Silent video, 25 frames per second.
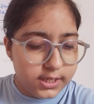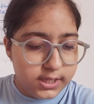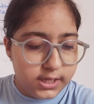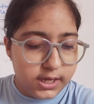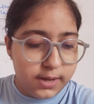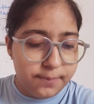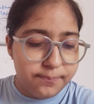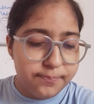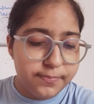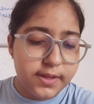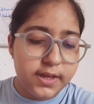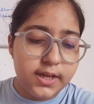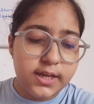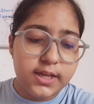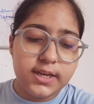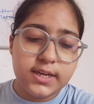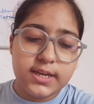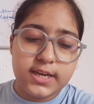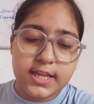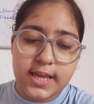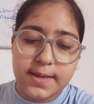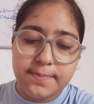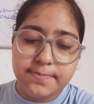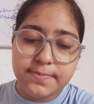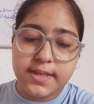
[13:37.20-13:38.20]
yeah,
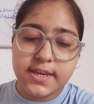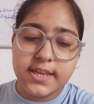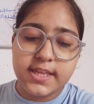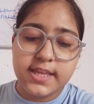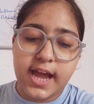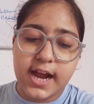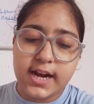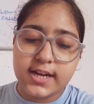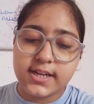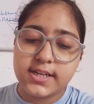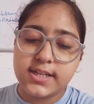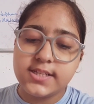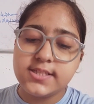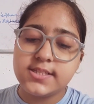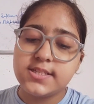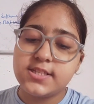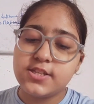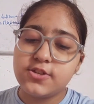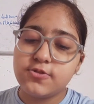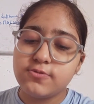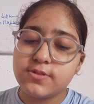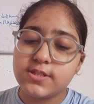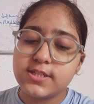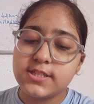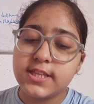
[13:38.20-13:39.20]
name the reactants
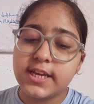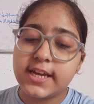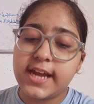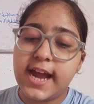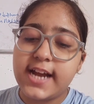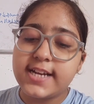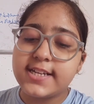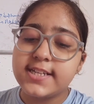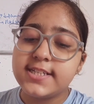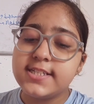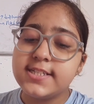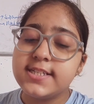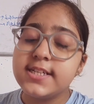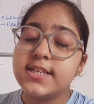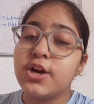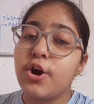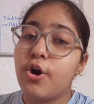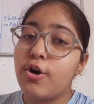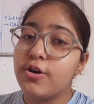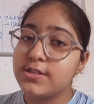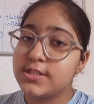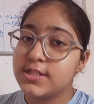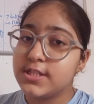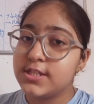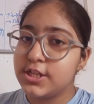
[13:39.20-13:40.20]
used in the catalytic
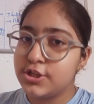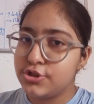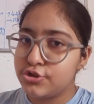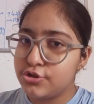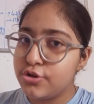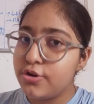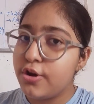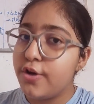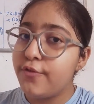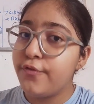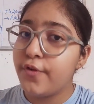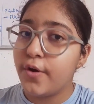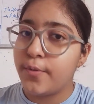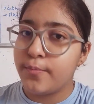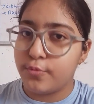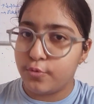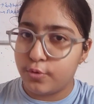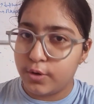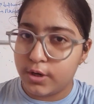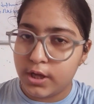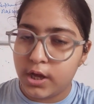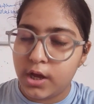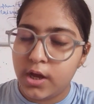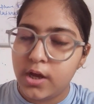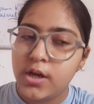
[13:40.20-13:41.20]
oxidation of
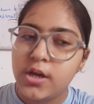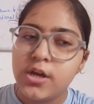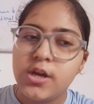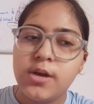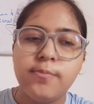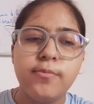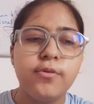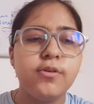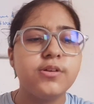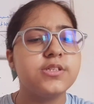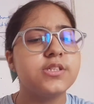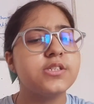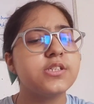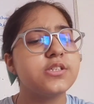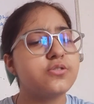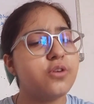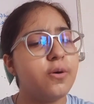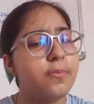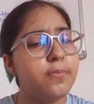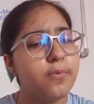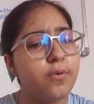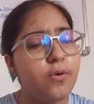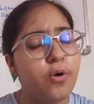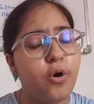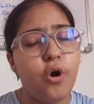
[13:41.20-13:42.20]
ammonia. Because it is
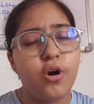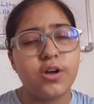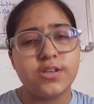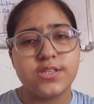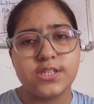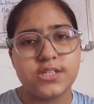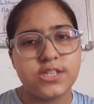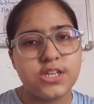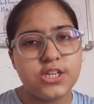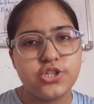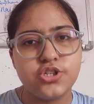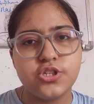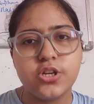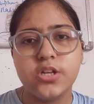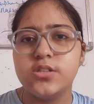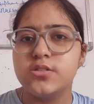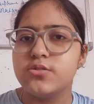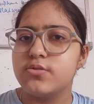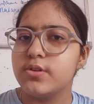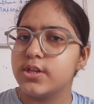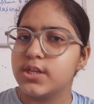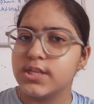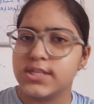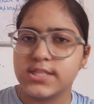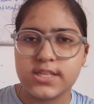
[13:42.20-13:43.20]

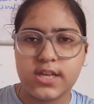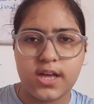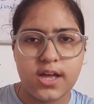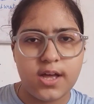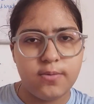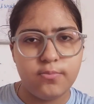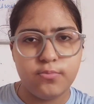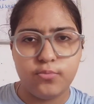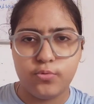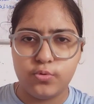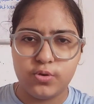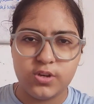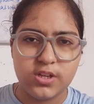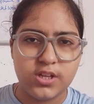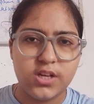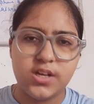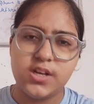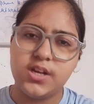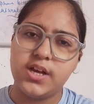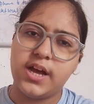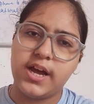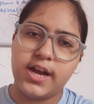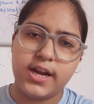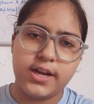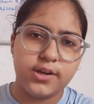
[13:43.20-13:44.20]
oxidation, so it is
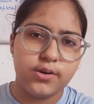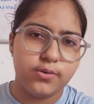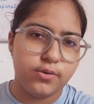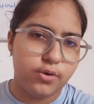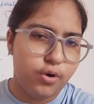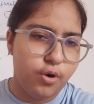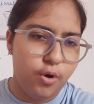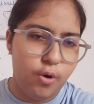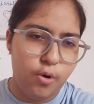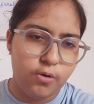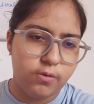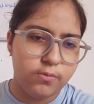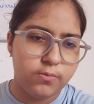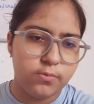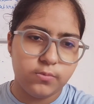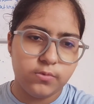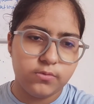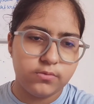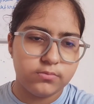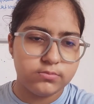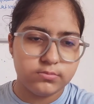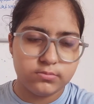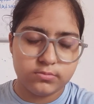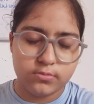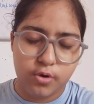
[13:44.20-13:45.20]
ammonia and
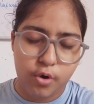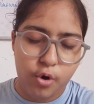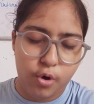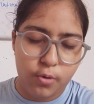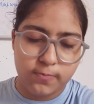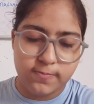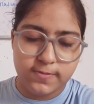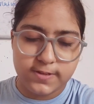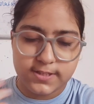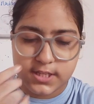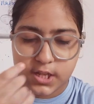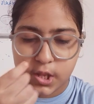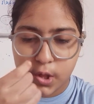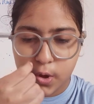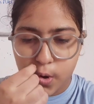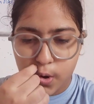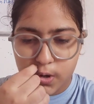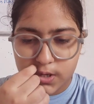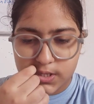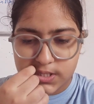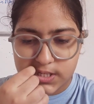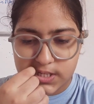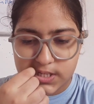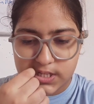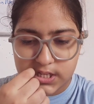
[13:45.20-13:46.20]
obviously
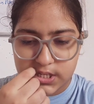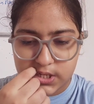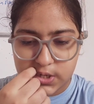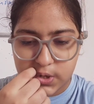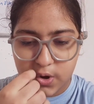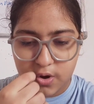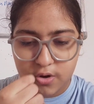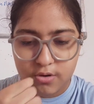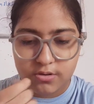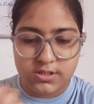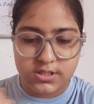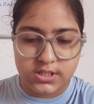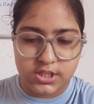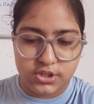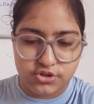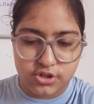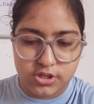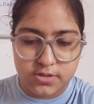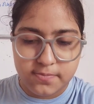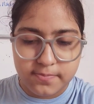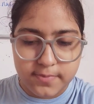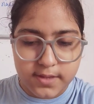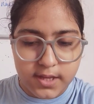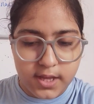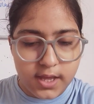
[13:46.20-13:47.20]

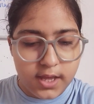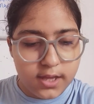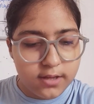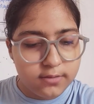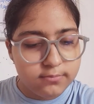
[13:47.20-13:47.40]
oxygen.